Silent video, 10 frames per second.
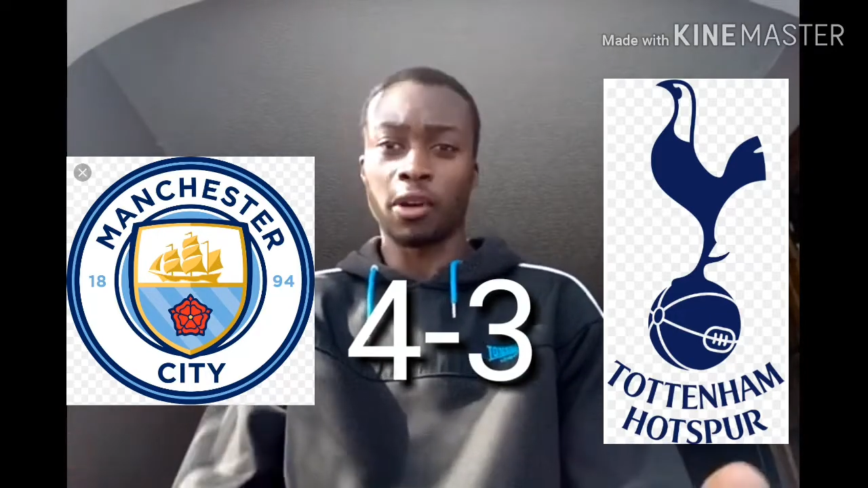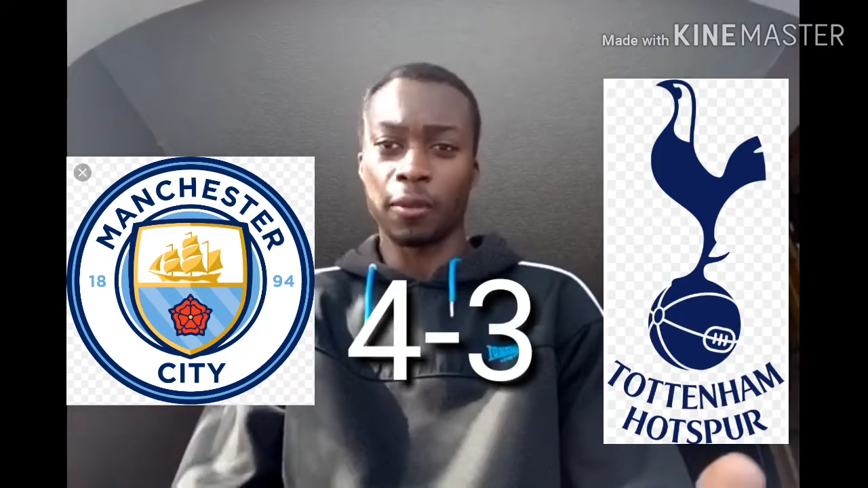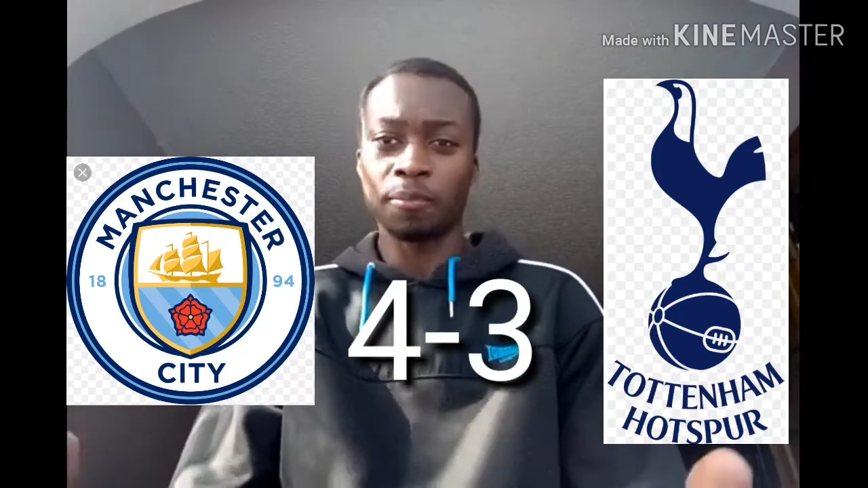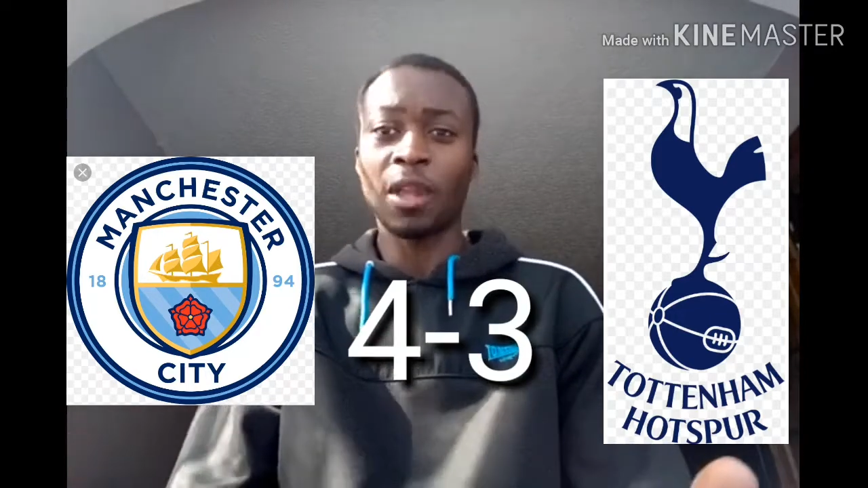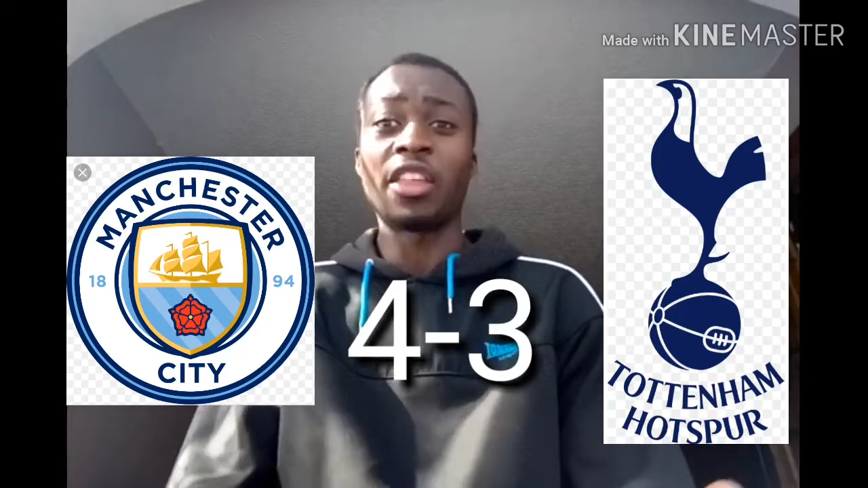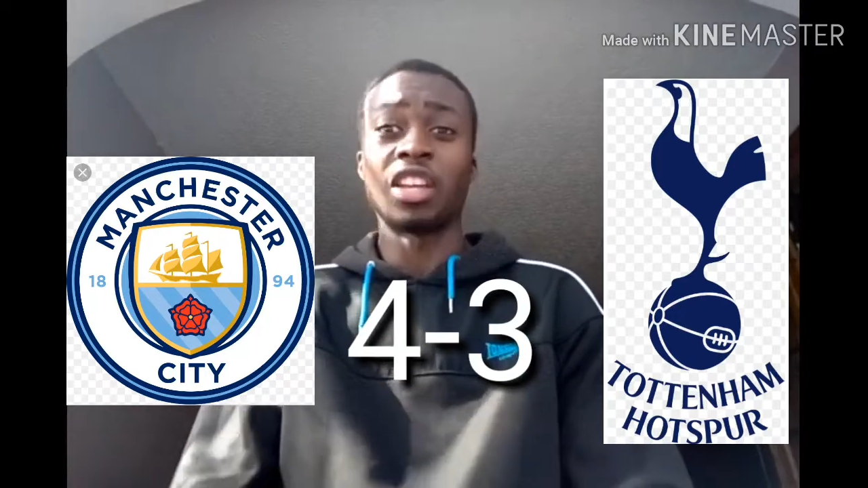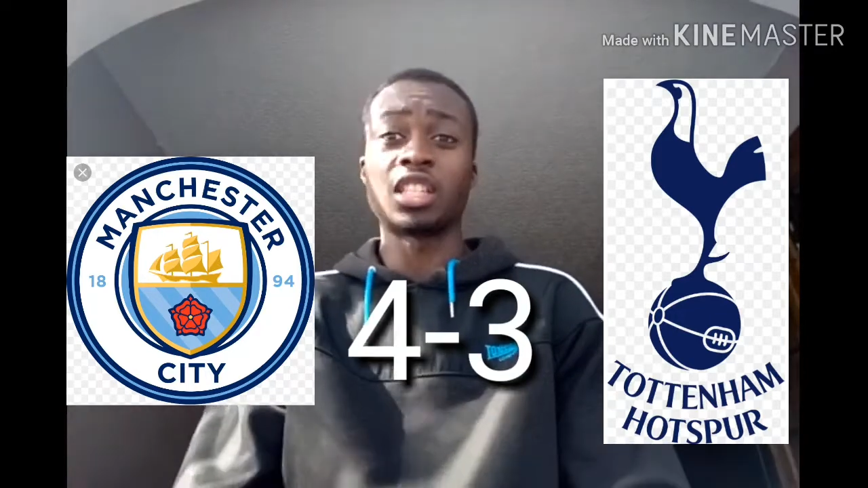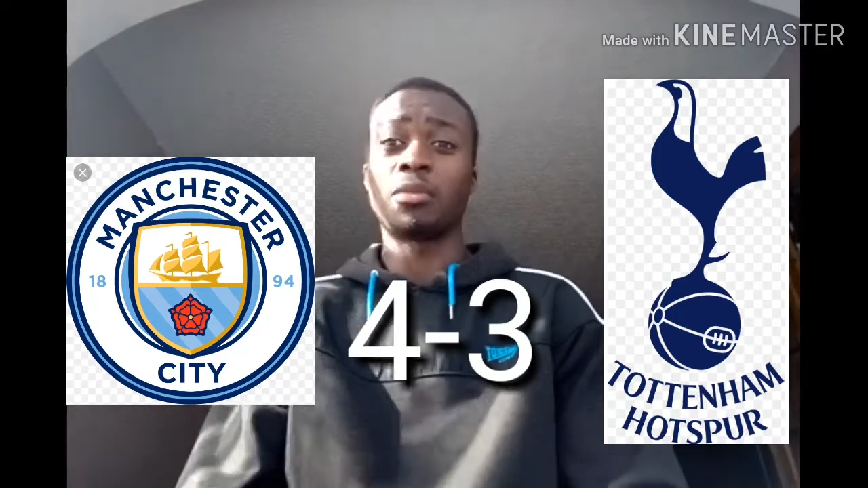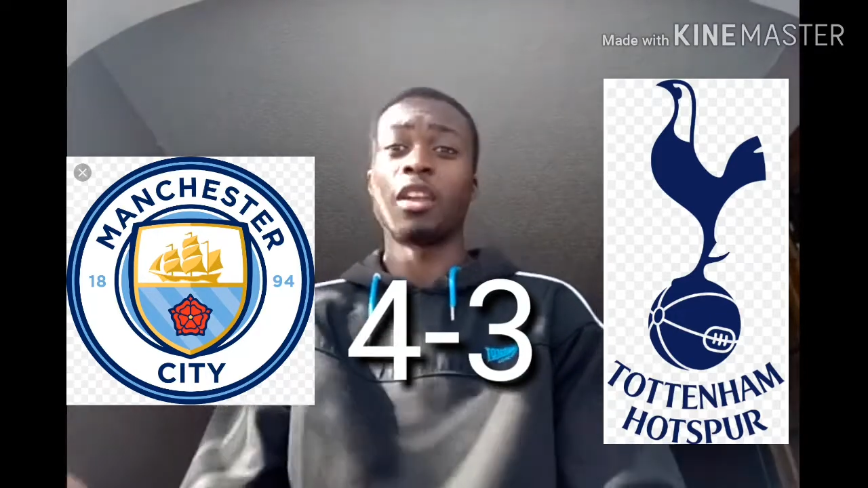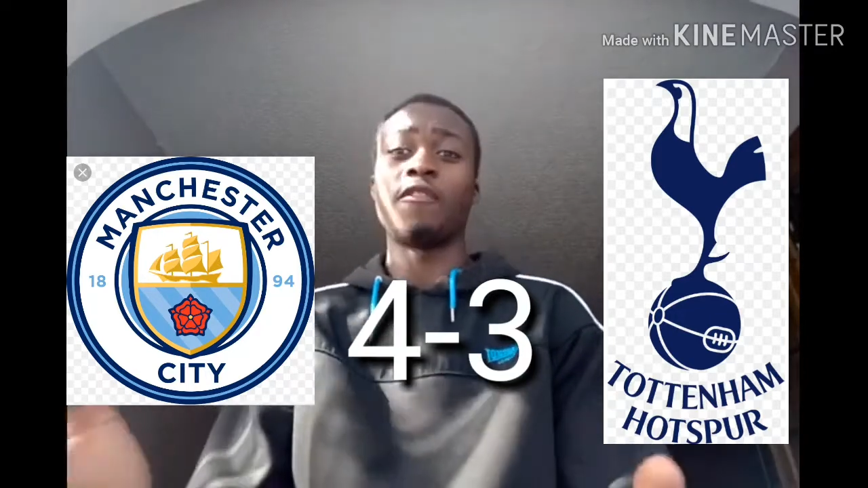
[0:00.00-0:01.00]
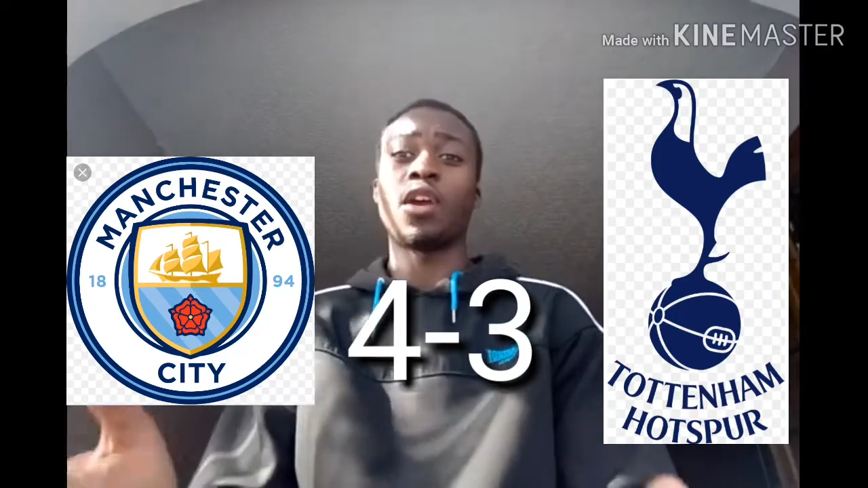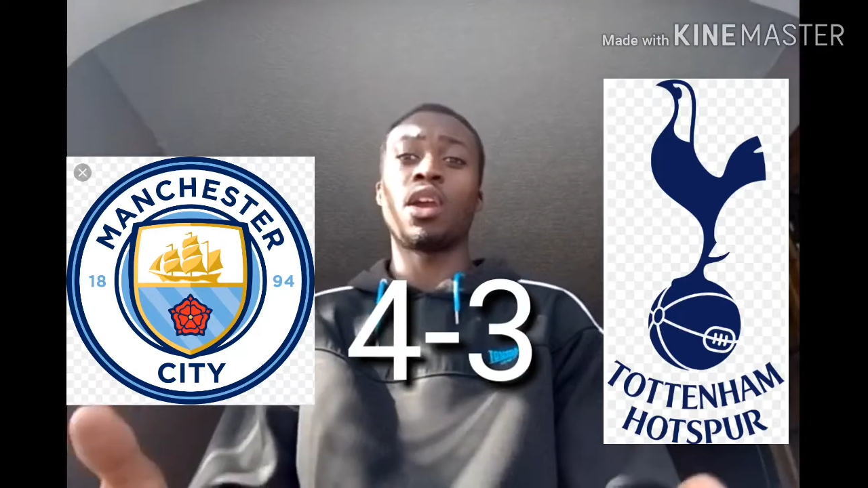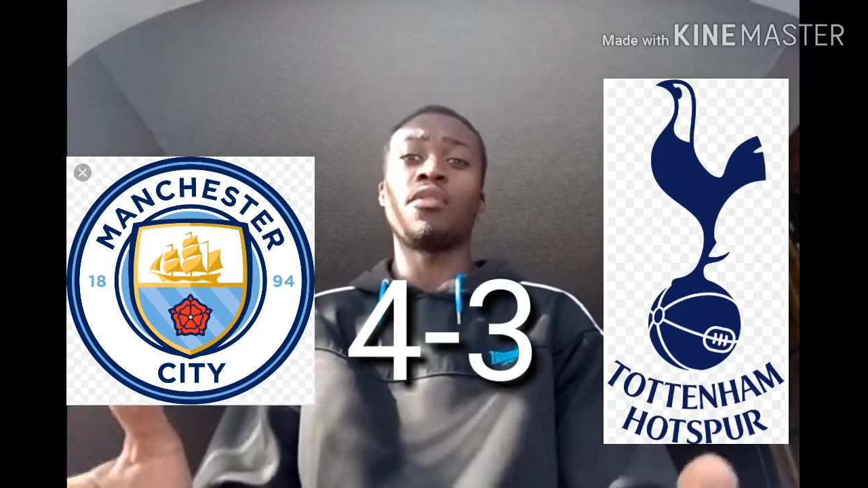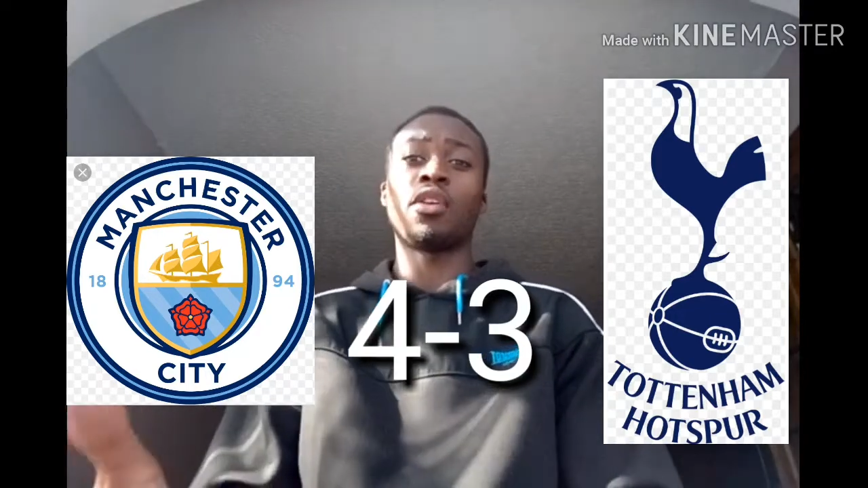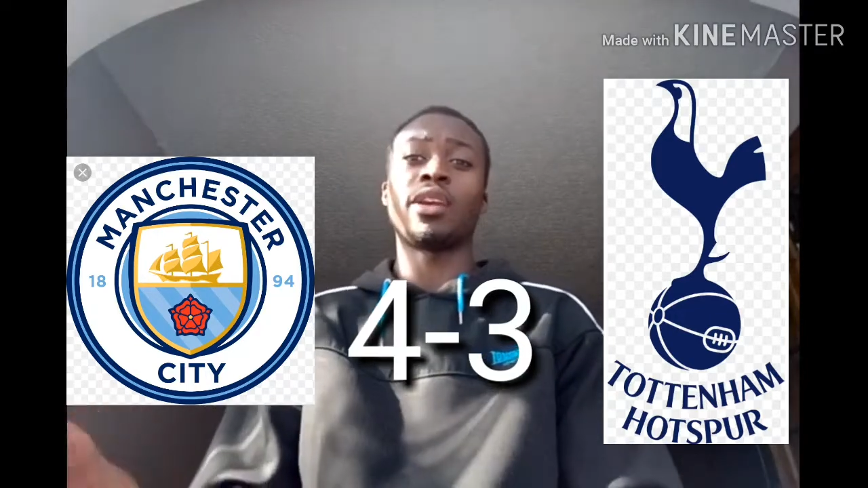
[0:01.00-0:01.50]
I think it's going to be a
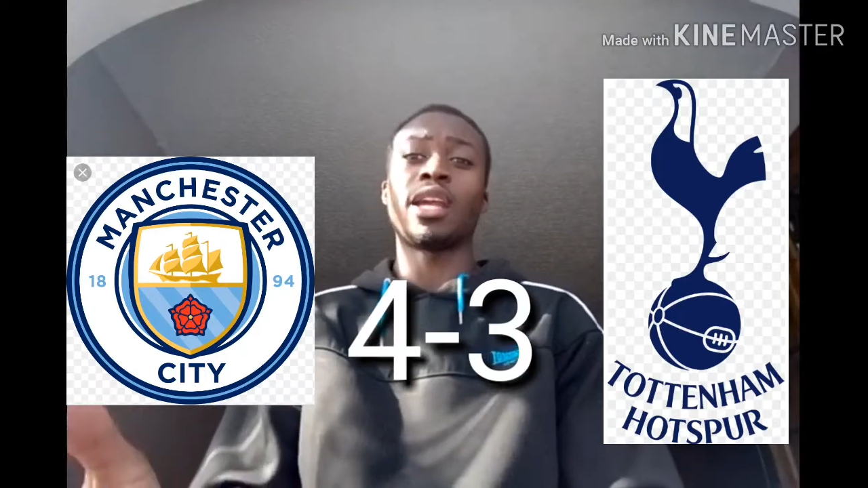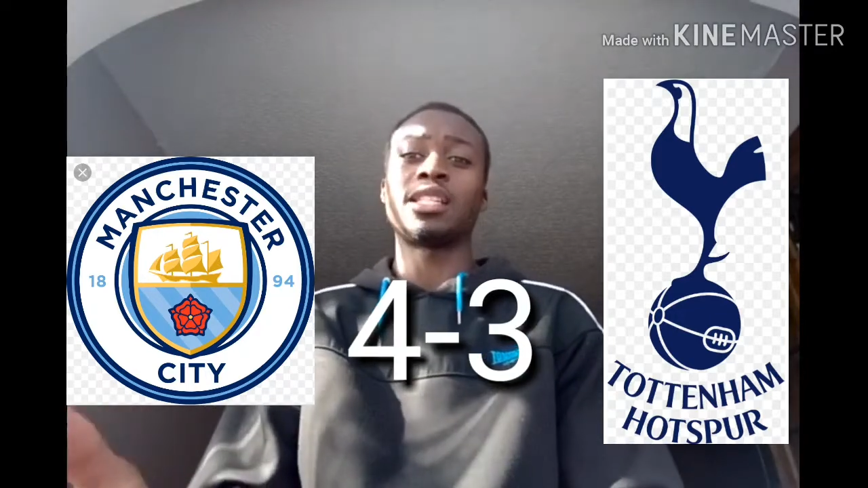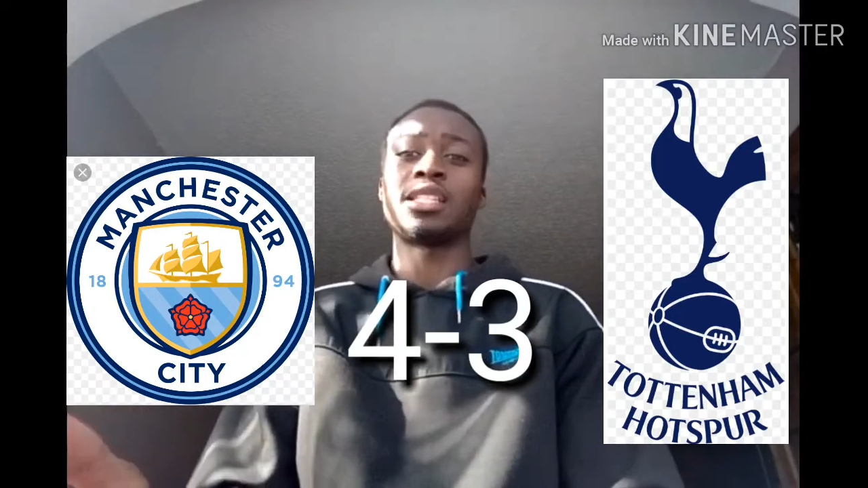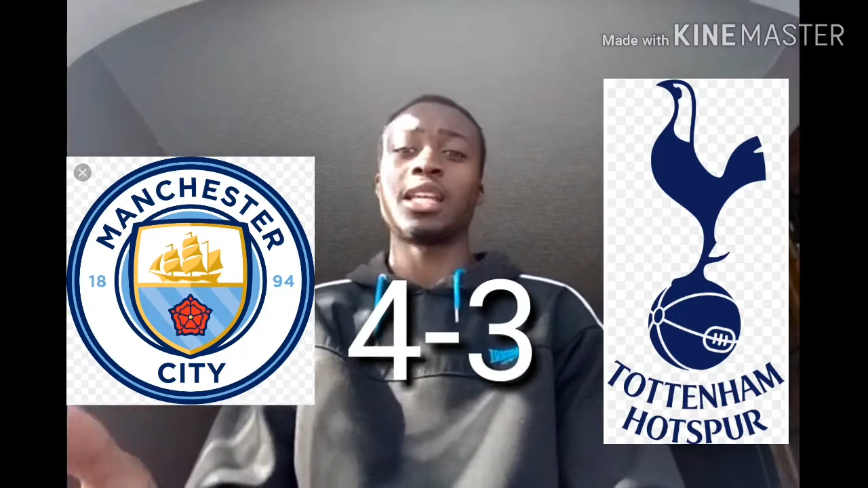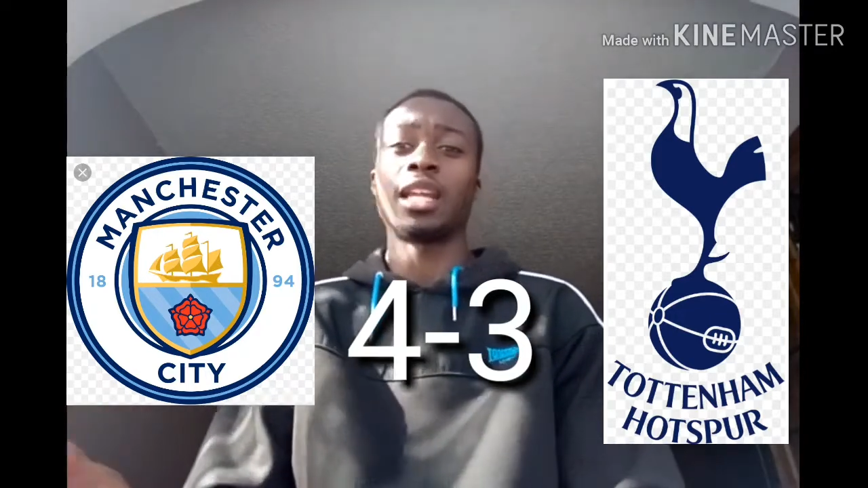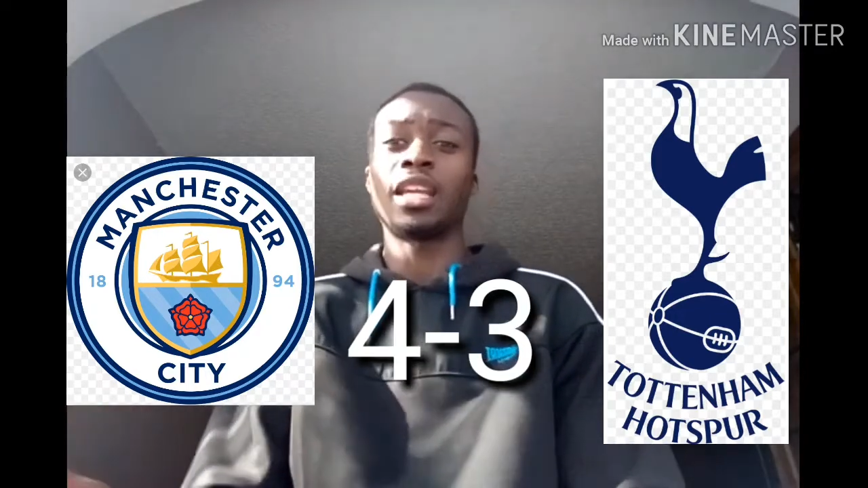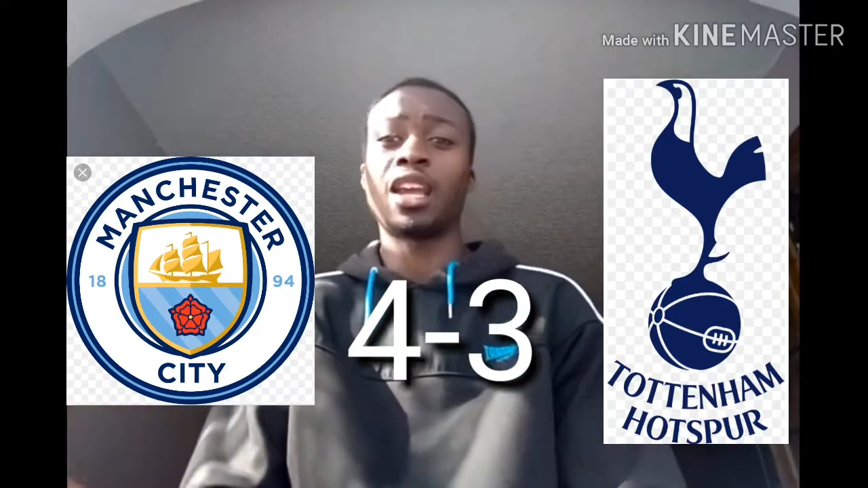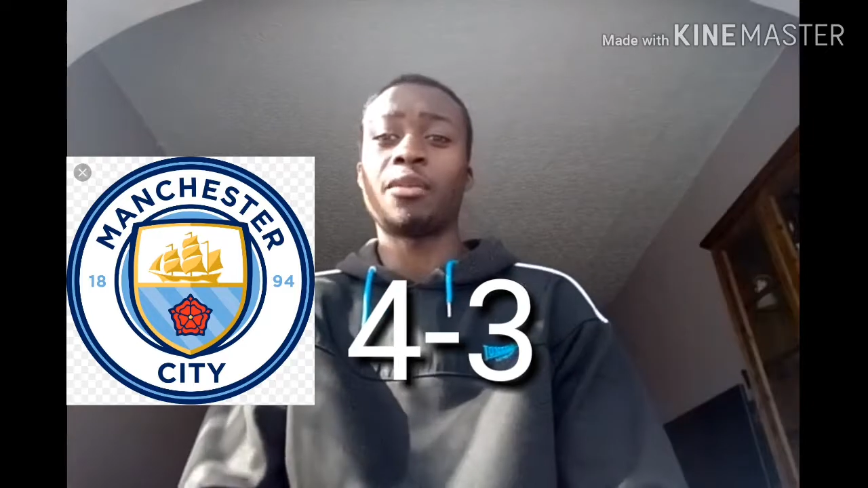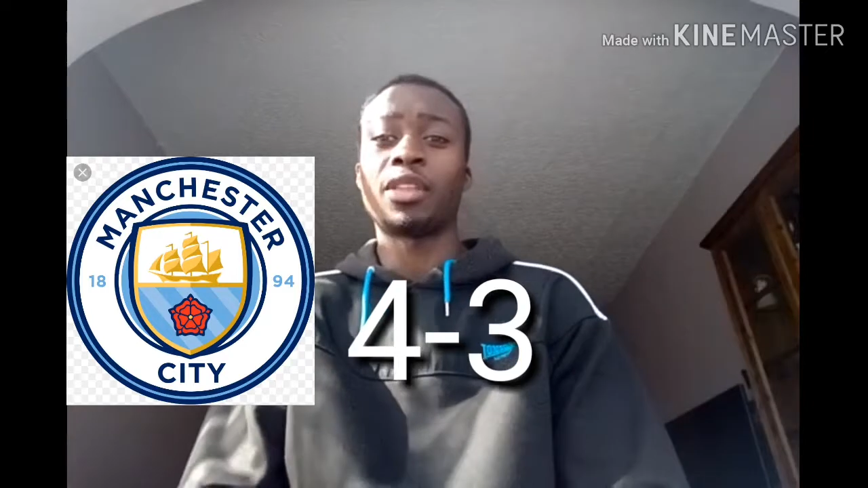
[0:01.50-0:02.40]
very, very entertaining game.